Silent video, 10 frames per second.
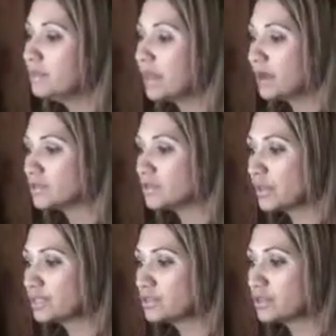They also
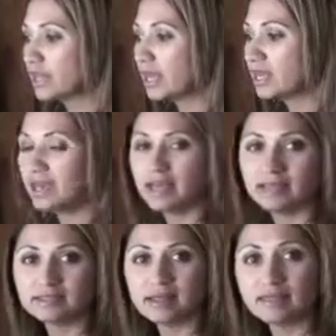like to look at it
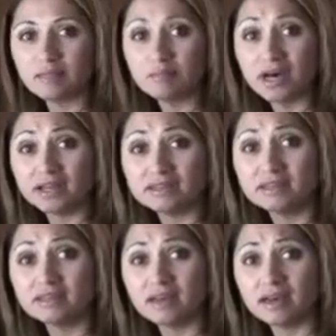as the
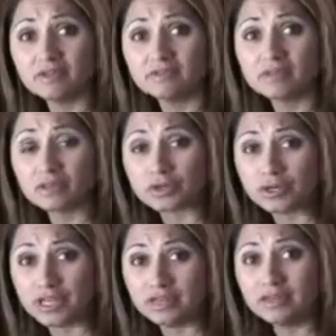buds of
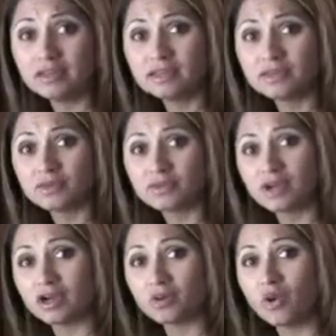learning. So they're
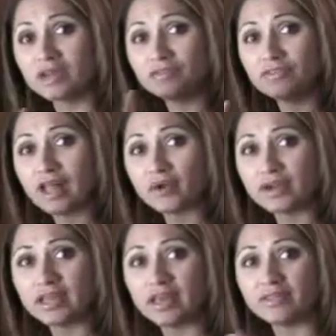not quite a flower
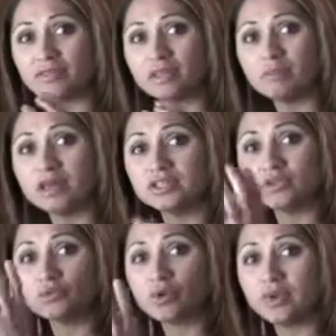yet, they're the buds
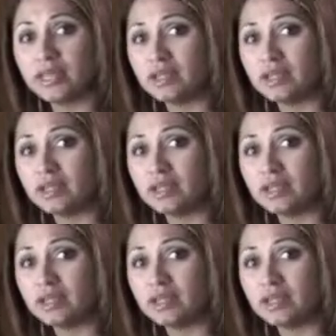growing